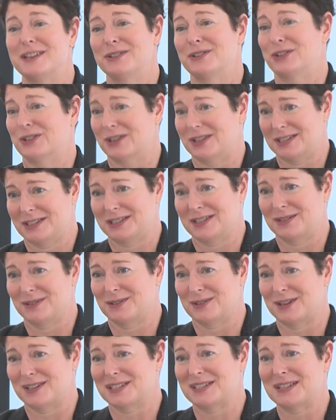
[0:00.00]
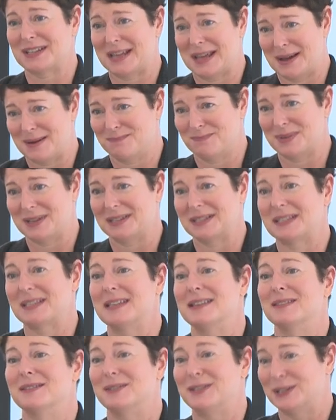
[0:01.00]
interest across the campus
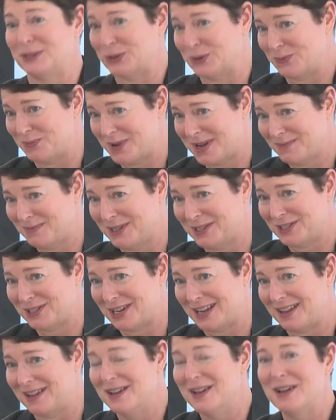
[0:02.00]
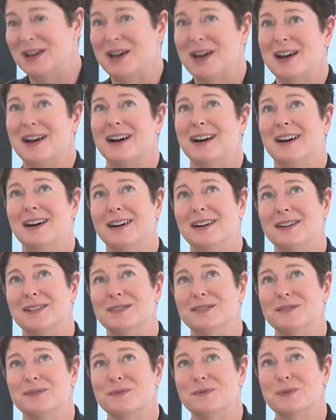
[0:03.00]
in digital publishing.
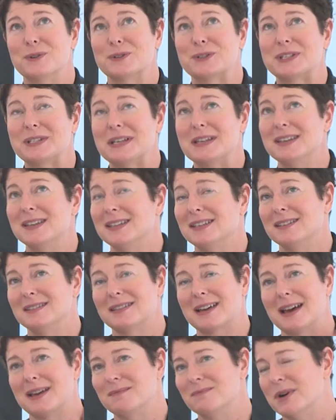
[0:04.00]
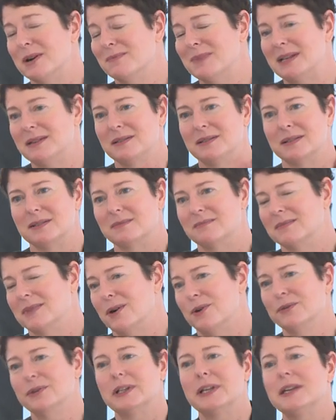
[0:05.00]
Uh, we're seeing that momentum
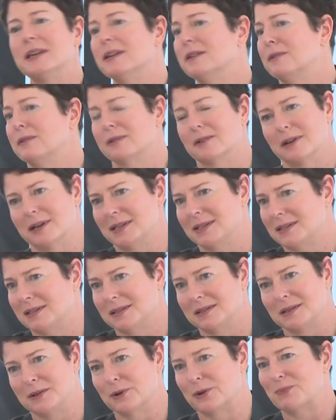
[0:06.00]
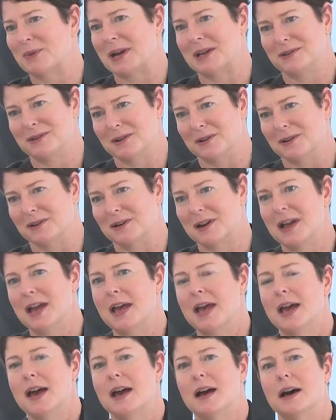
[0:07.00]
only increase year by year.
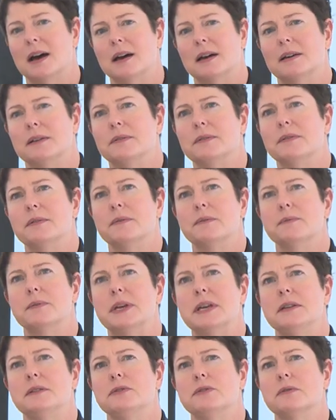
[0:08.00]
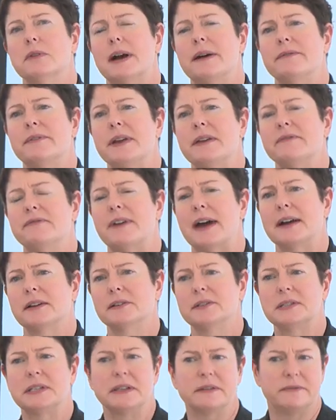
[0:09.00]
Uh, we do have a
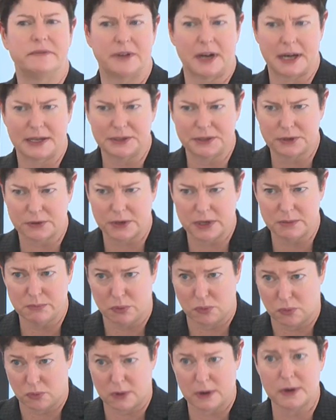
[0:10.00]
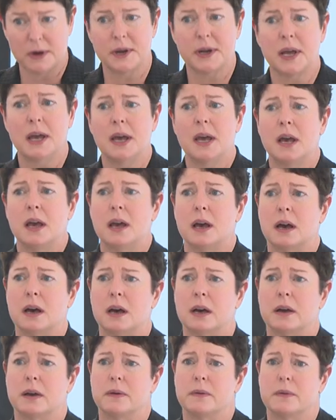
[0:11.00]
faculty advisory board
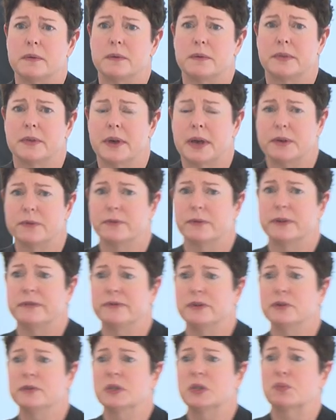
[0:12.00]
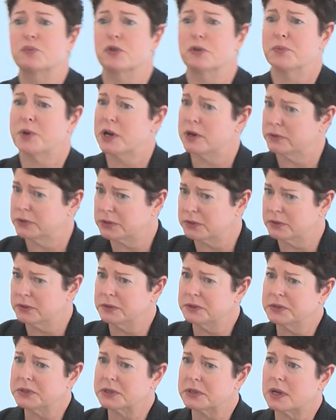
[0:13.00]
uh, that reviews
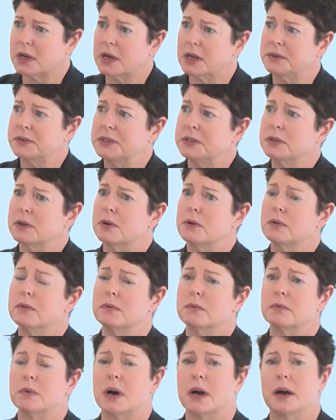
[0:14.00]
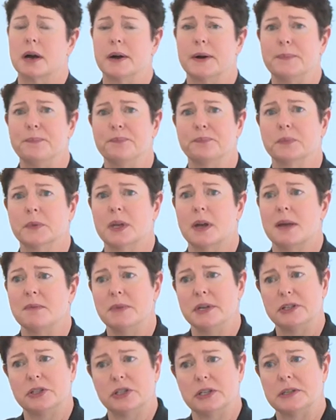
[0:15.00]
proposals. Uh, so um, I
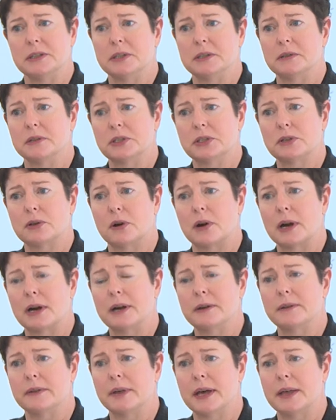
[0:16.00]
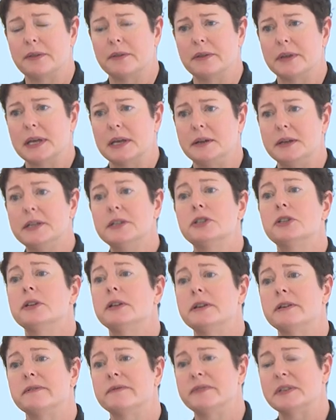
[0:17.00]
mentioned at the start that the
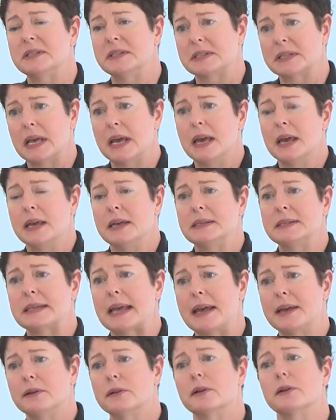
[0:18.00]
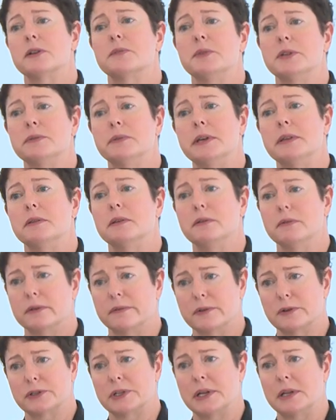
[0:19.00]
initiative is is anchored between the
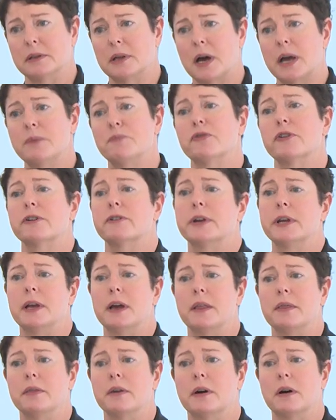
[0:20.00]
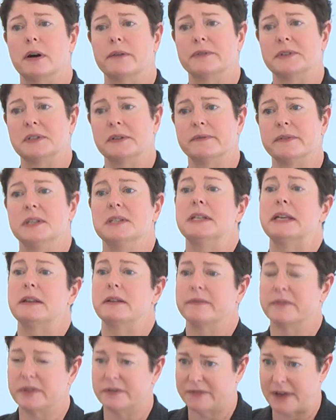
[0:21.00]
university library and the Office of the
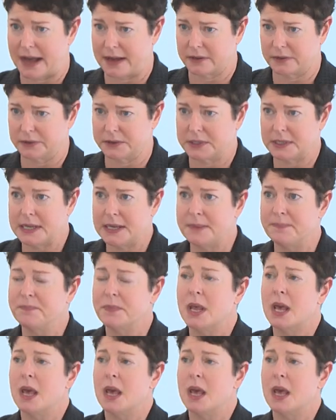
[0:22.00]
Dean of the Faculty.